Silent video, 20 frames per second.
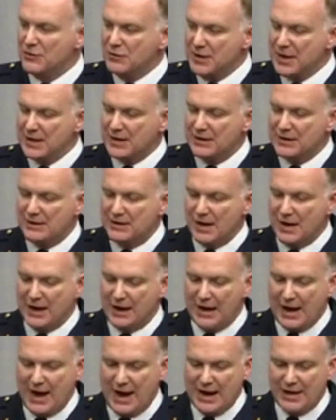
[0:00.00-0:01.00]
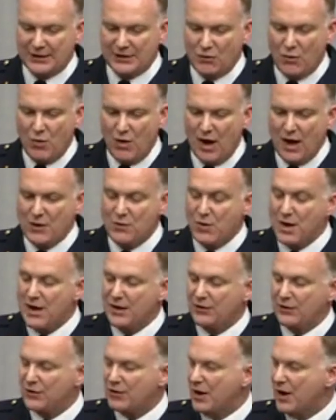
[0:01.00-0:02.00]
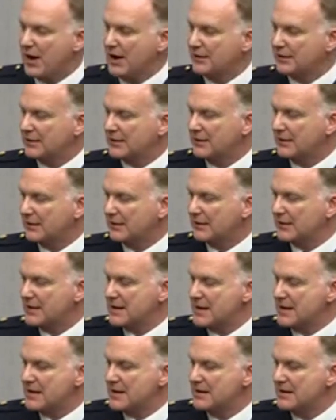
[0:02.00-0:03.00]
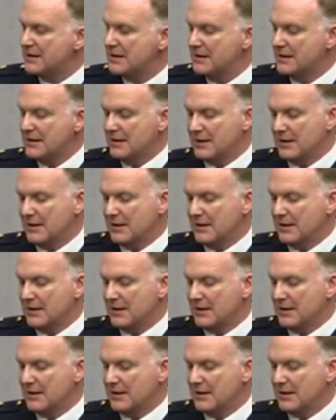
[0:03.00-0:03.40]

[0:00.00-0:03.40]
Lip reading: You did ask why we thought that the